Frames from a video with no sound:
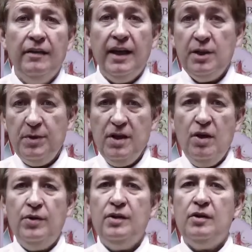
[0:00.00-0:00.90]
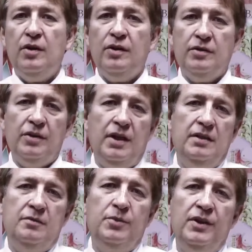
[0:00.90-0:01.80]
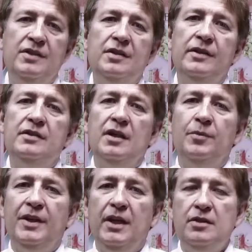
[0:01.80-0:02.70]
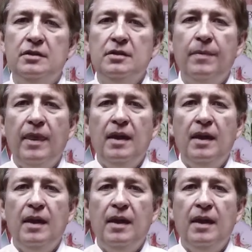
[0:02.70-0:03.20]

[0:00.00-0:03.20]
that has been known to cause all kinds of pretty serious complications?